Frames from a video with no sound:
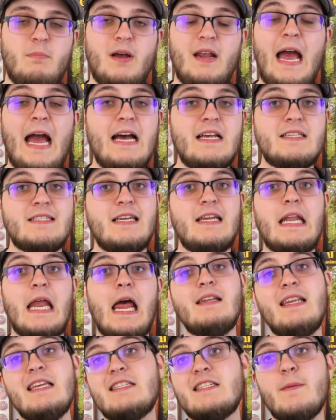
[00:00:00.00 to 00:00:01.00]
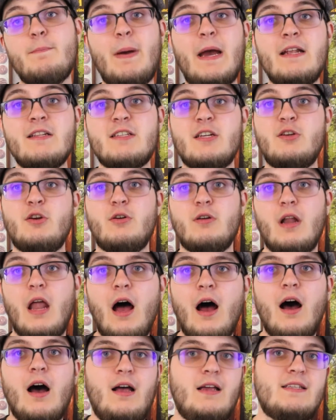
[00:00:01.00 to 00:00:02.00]
But as said, this depends on your
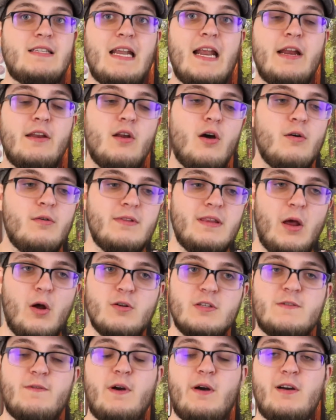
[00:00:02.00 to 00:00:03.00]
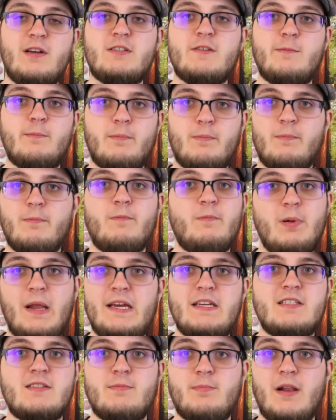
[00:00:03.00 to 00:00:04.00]
laws, and I know those varies from
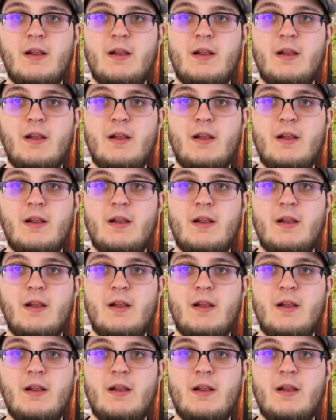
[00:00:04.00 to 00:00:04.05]
place to